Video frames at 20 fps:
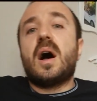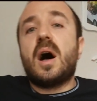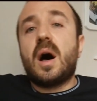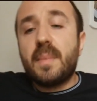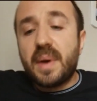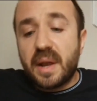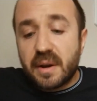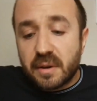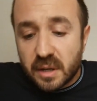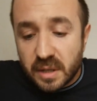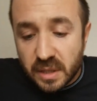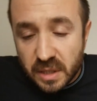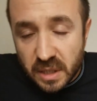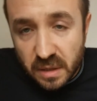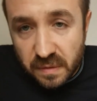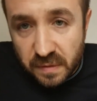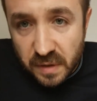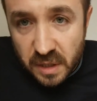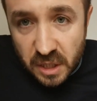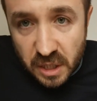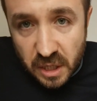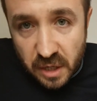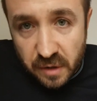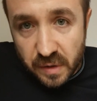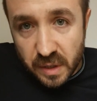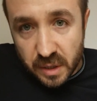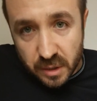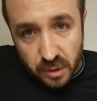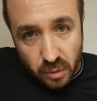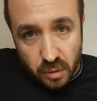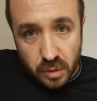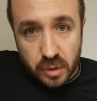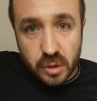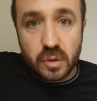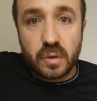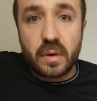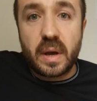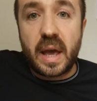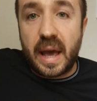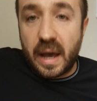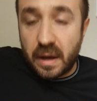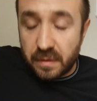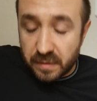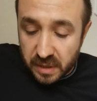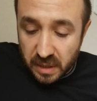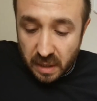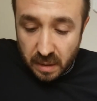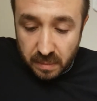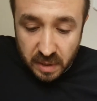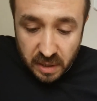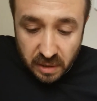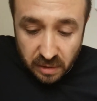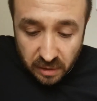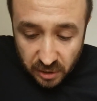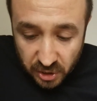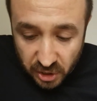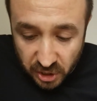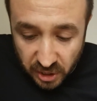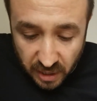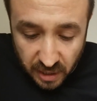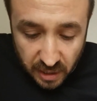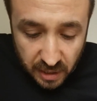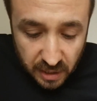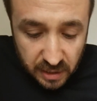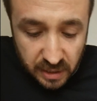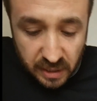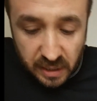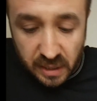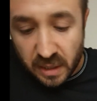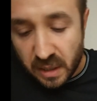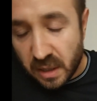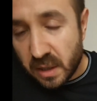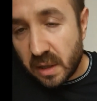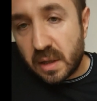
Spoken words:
American TV series also have some cliches.